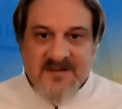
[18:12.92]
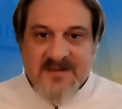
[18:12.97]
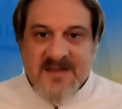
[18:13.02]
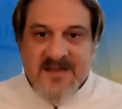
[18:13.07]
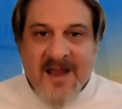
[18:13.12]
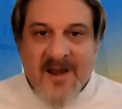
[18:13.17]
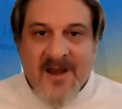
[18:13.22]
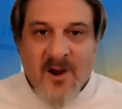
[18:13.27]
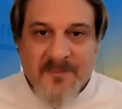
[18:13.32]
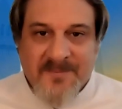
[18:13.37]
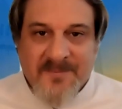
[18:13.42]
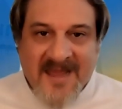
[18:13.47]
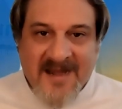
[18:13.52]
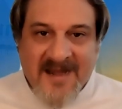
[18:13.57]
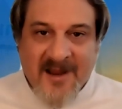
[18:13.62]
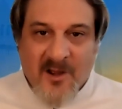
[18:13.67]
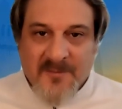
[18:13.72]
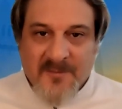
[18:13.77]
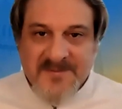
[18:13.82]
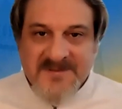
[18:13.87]
I hope that
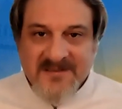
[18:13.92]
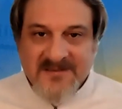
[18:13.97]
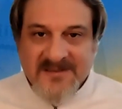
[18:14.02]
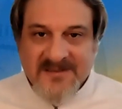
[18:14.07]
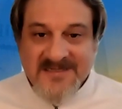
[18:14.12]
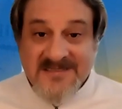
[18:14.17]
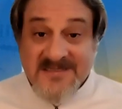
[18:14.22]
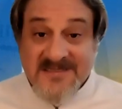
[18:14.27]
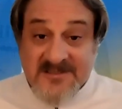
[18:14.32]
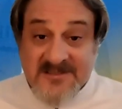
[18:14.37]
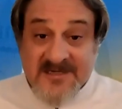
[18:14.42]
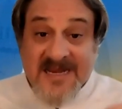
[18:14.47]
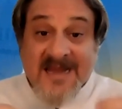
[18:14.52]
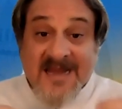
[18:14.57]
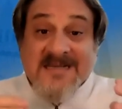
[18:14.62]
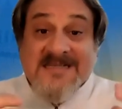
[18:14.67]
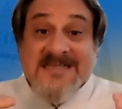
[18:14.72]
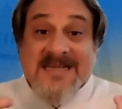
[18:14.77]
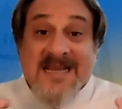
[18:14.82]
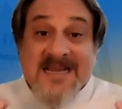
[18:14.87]
helps at least get
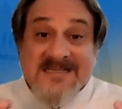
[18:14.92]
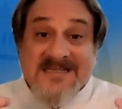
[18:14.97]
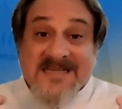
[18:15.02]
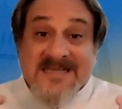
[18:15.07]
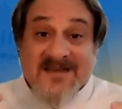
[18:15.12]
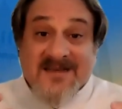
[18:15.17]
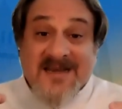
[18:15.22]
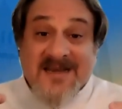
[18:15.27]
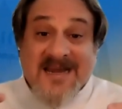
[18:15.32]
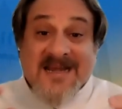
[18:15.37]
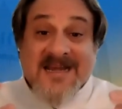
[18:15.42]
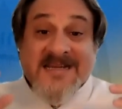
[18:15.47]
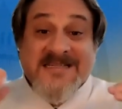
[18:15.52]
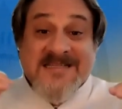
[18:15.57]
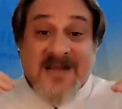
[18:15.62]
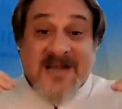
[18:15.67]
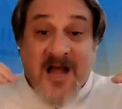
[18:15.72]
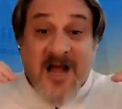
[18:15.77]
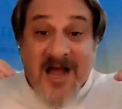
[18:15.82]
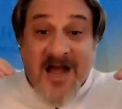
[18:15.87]
a sense that it
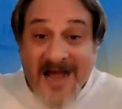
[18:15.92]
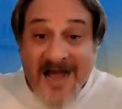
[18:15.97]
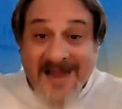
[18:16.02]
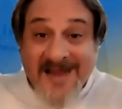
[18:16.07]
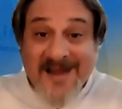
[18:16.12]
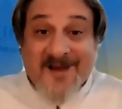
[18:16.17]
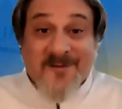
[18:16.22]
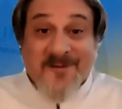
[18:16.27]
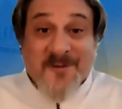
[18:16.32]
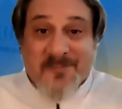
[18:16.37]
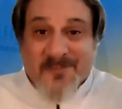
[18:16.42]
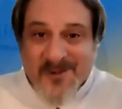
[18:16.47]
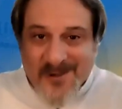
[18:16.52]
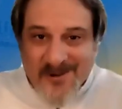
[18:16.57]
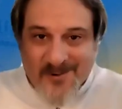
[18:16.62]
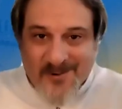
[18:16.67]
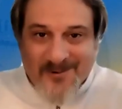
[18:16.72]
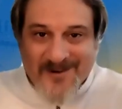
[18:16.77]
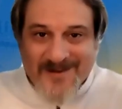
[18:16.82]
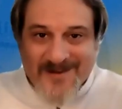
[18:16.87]
is high on the
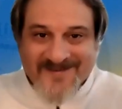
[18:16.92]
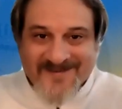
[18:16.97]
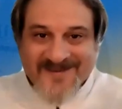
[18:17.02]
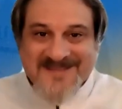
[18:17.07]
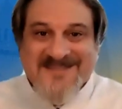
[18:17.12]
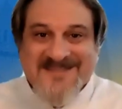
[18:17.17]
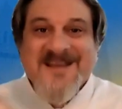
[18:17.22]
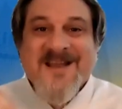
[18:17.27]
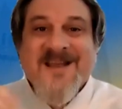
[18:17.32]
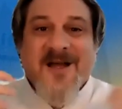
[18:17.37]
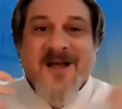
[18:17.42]
priority list